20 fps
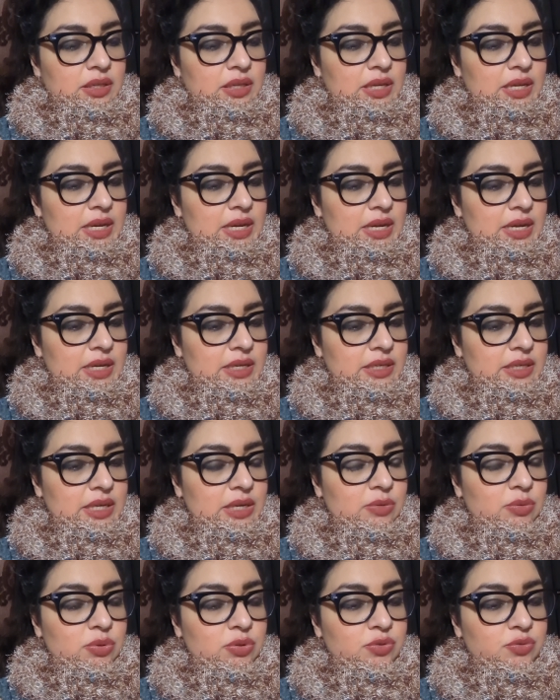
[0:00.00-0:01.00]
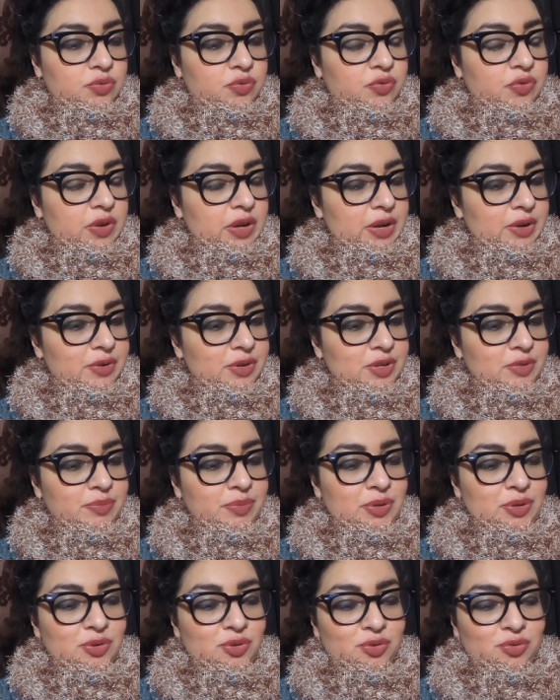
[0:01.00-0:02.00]
And it was very
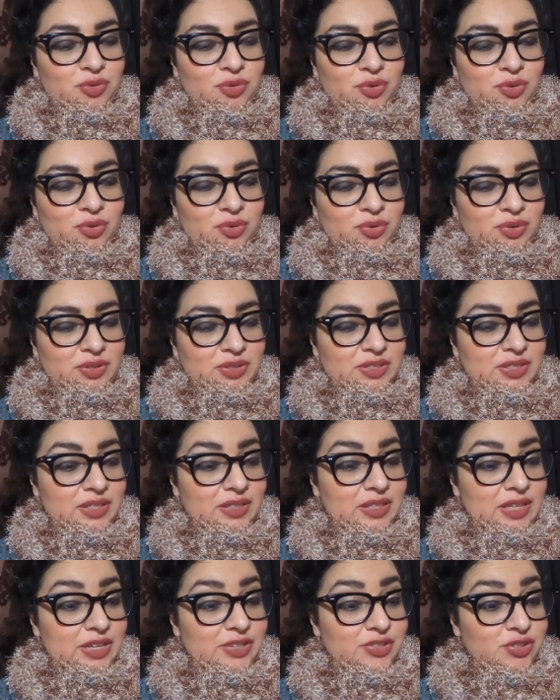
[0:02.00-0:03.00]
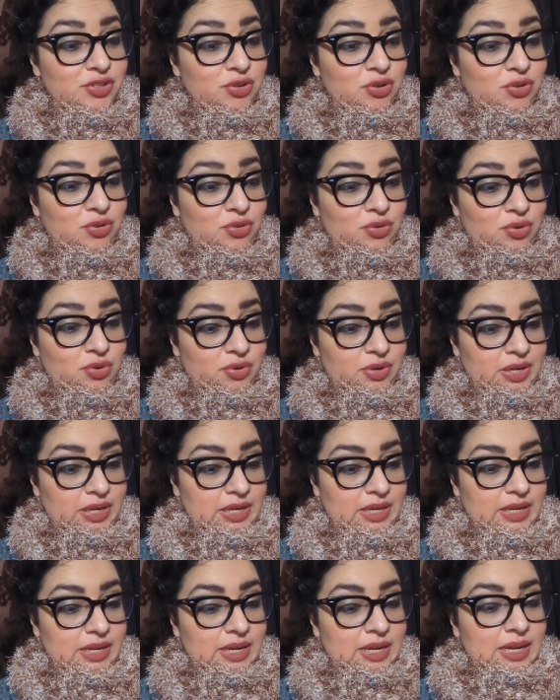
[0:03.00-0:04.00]
beautiful celestial
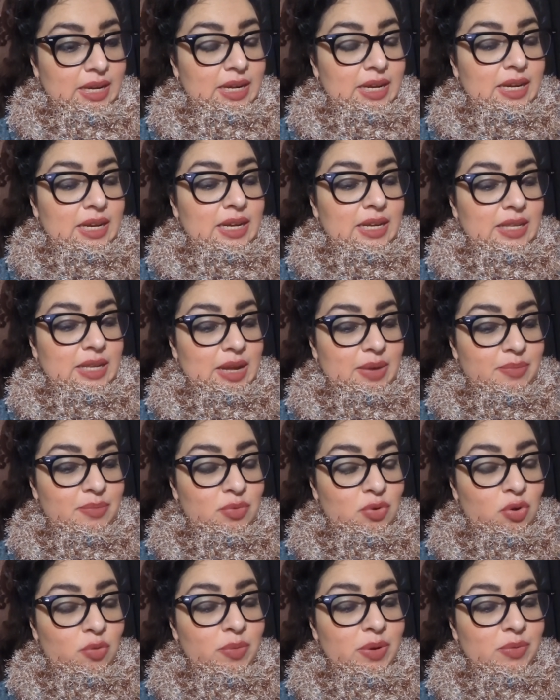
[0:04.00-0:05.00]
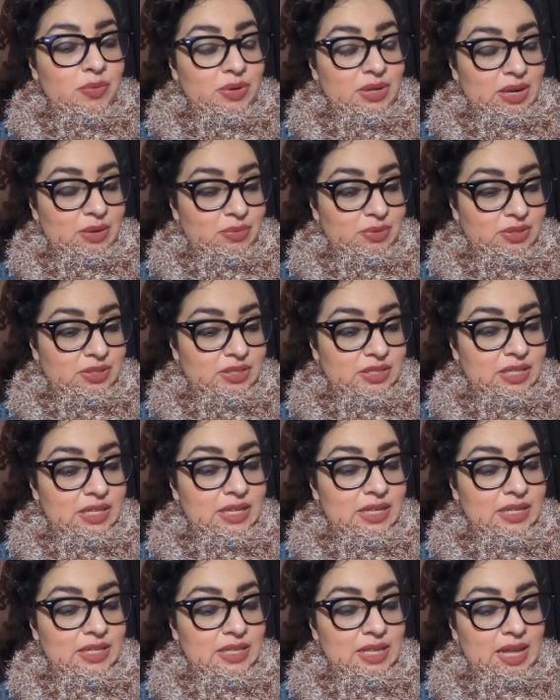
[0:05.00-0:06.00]
glory. In that moment when I was
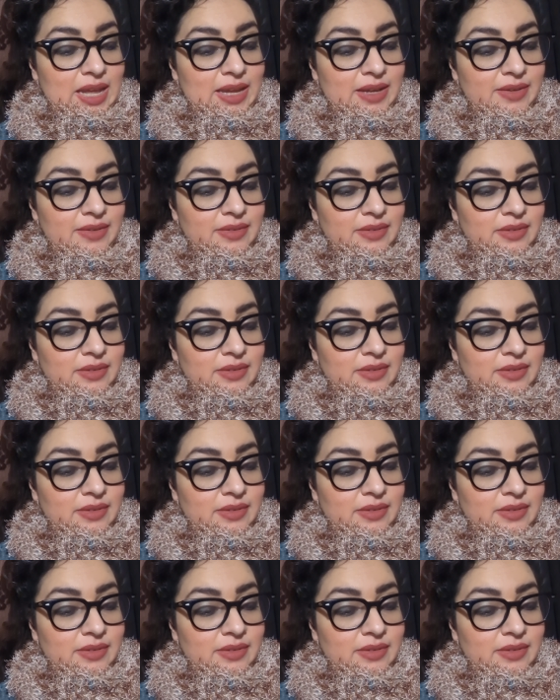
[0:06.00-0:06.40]
seeing that,